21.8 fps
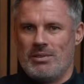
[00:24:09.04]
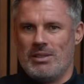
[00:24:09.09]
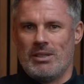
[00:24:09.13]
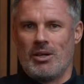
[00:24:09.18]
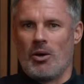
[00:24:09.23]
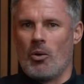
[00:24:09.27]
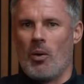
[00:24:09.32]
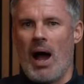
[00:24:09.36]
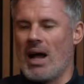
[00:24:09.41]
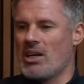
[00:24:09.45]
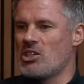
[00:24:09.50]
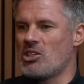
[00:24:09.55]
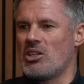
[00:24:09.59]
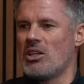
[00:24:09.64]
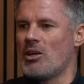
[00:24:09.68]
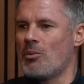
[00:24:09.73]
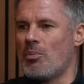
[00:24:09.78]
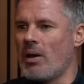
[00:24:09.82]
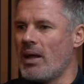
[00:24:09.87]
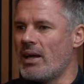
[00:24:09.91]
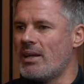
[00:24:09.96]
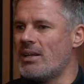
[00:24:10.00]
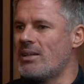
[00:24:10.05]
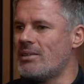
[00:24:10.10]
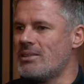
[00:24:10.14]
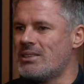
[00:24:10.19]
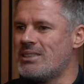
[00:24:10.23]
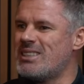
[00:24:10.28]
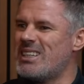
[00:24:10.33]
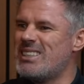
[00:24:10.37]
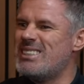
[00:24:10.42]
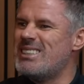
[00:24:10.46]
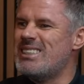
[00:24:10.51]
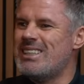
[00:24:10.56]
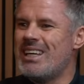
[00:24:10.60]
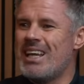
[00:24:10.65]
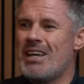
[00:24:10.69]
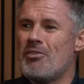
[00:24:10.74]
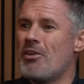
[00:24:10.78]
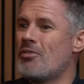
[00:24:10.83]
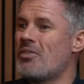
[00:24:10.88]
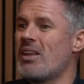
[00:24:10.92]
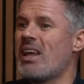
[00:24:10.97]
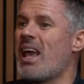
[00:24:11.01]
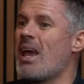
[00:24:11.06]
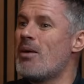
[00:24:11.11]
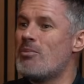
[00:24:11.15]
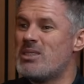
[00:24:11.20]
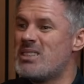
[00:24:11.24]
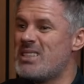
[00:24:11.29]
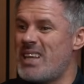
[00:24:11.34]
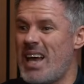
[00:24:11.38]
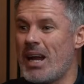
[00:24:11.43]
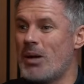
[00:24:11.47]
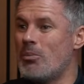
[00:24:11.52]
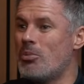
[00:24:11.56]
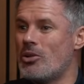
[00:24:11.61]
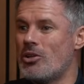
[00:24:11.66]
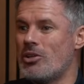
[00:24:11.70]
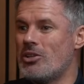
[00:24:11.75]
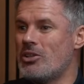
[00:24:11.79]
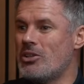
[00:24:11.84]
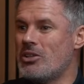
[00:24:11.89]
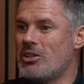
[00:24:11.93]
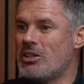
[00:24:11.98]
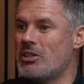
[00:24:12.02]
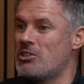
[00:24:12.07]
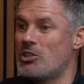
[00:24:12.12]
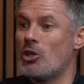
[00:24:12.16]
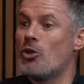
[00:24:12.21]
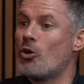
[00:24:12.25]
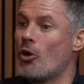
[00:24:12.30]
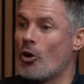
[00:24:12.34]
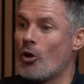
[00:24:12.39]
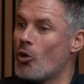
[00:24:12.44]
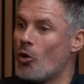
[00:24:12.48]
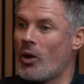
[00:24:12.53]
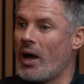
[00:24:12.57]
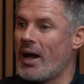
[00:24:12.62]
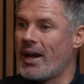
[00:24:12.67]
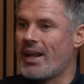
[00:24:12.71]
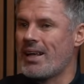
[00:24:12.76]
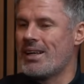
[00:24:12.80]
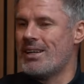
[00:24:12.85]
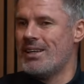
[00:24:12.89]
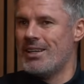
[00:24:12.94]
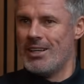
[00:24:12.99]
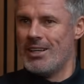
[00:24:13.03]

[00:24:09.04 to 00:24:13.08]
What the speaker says: Arsenal are playing City. Even if the game is terrible, you still got to look at it.